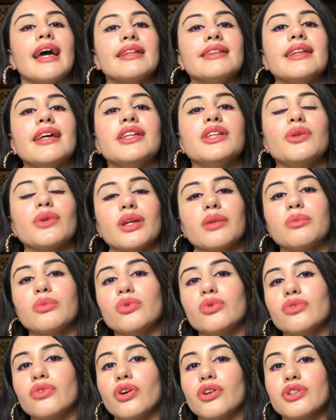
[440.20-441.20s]
And then you can
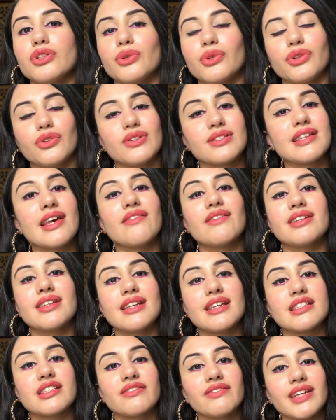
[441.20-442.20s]
move on to, you know, 7
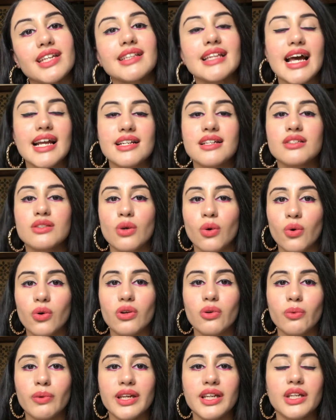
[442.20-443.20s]
days a week. That is
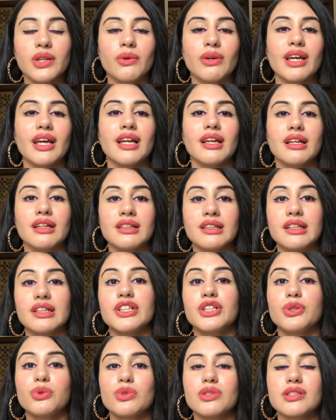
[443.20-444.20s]
whole week. You can
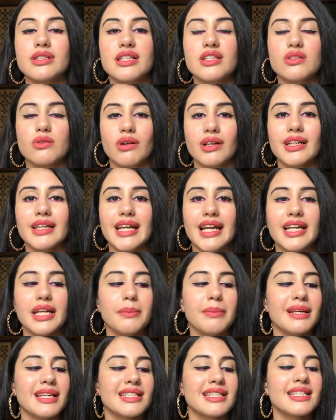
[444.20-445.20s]
use this on
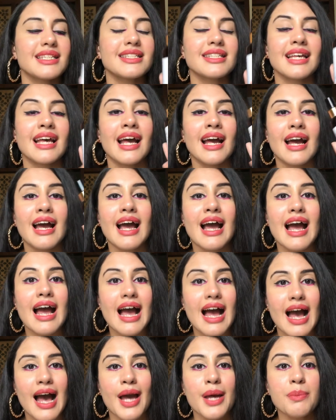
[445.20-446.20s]
daily basis.
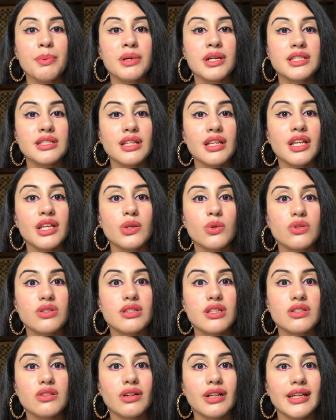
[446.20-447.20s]
I personally
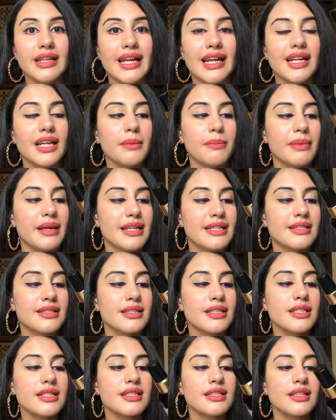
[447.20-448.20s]
use this on daily
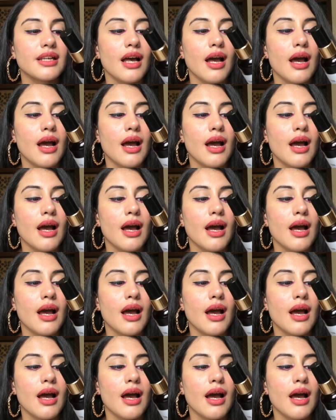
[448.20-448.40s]
basis.